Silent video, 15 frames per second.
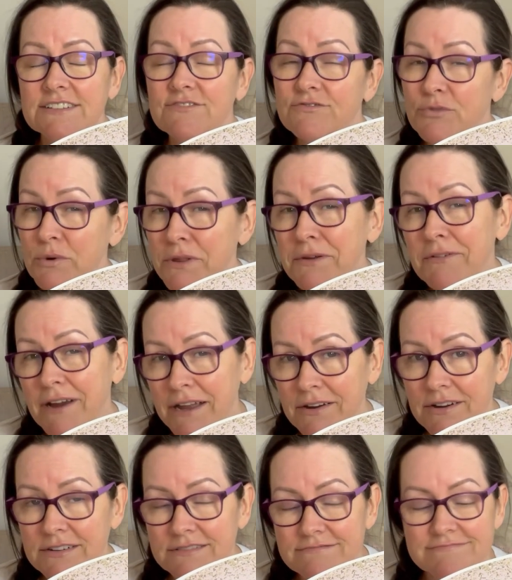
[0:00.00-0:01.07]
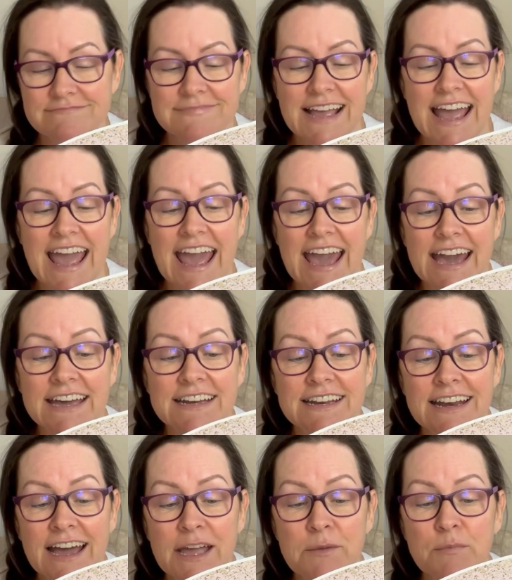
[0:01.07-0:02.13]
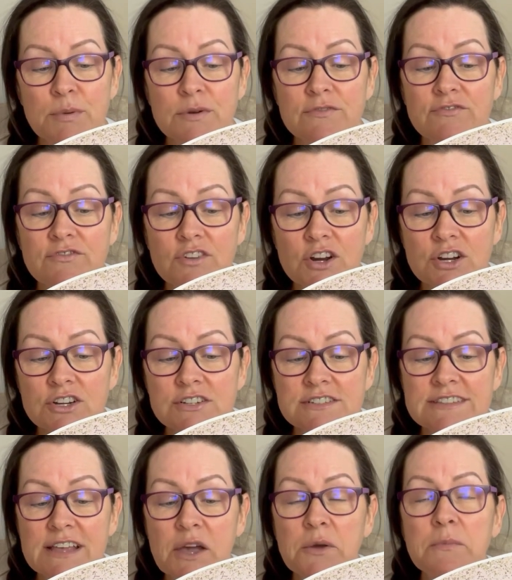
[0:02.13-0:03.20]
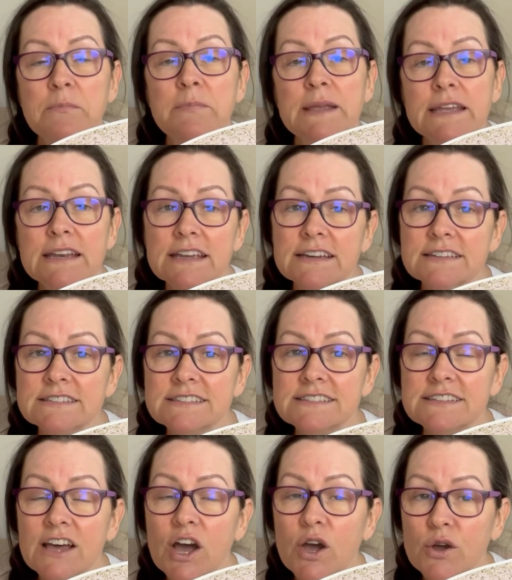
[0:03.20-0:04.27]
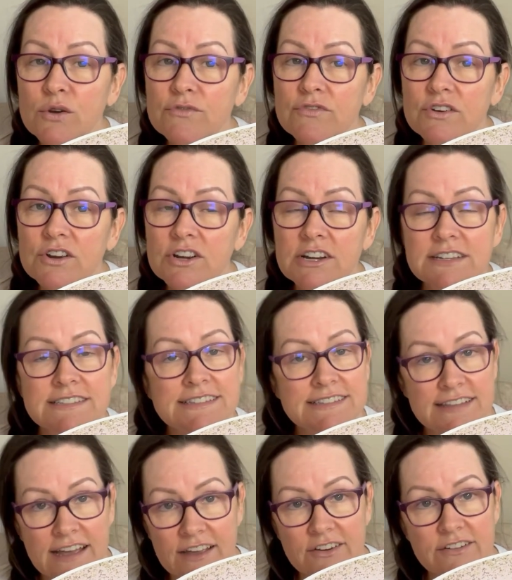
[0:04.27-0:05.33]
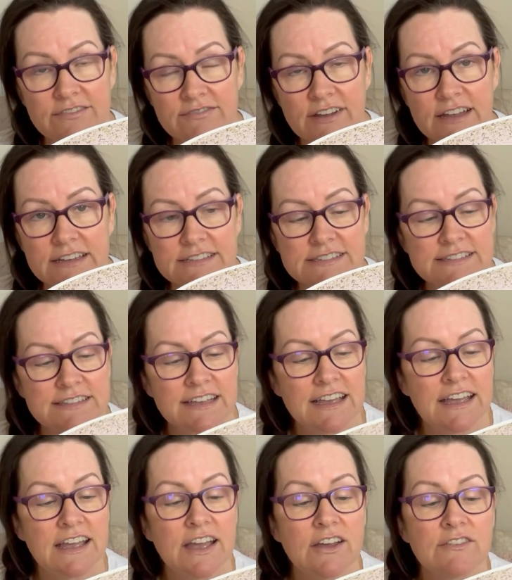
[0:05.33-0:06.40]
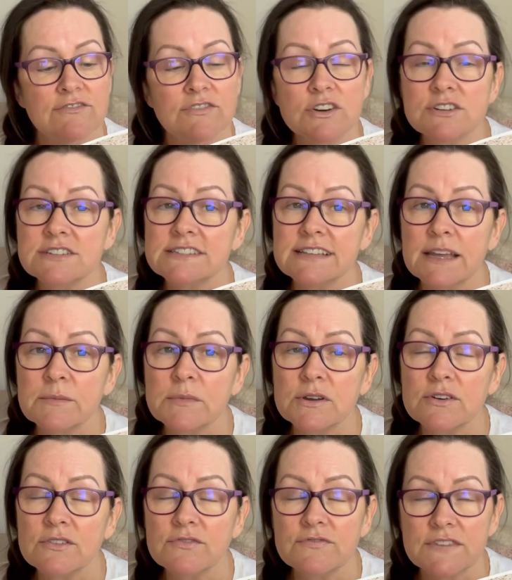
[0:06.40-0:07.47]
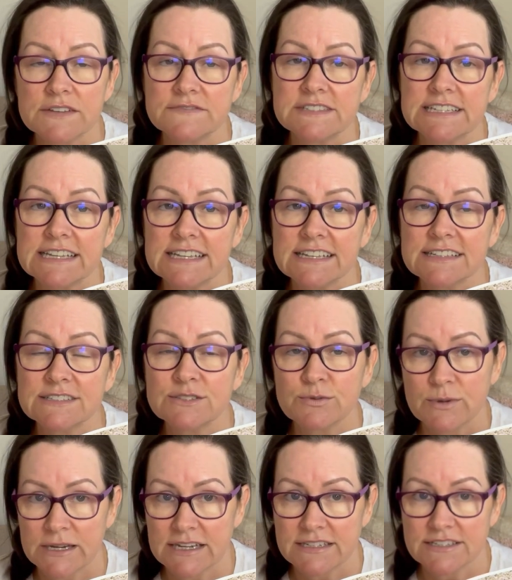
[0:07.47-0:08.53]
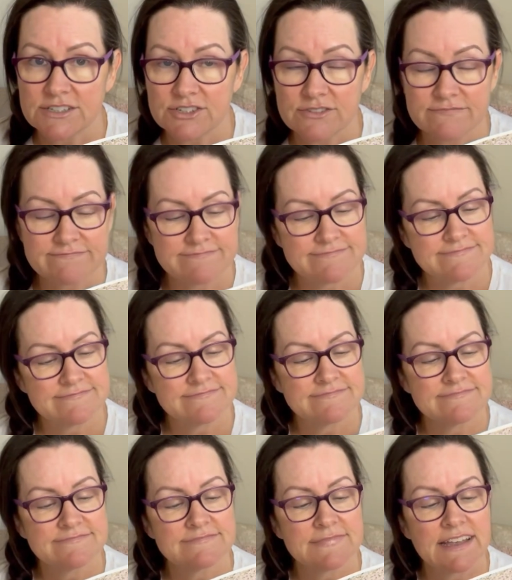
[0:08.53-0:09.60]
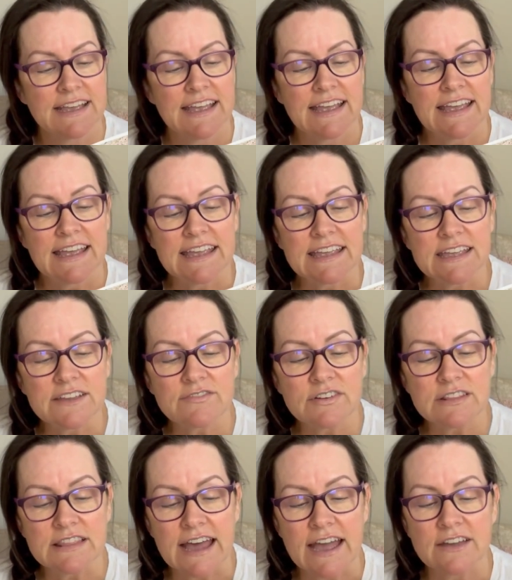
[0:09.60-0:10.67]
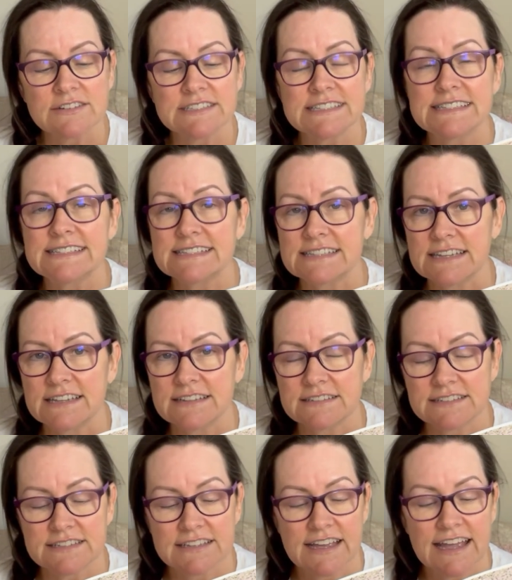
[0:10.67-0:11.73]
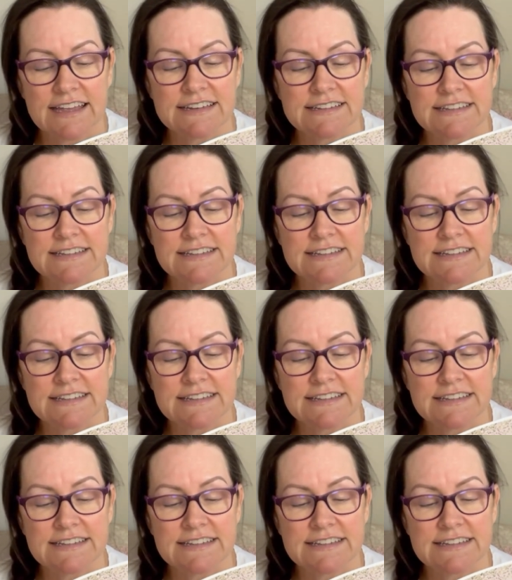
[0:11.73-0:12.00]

For the record, Adonai prefers obedience over sacrifice. 1 Samuel 15, 22. Eve allowed deceit and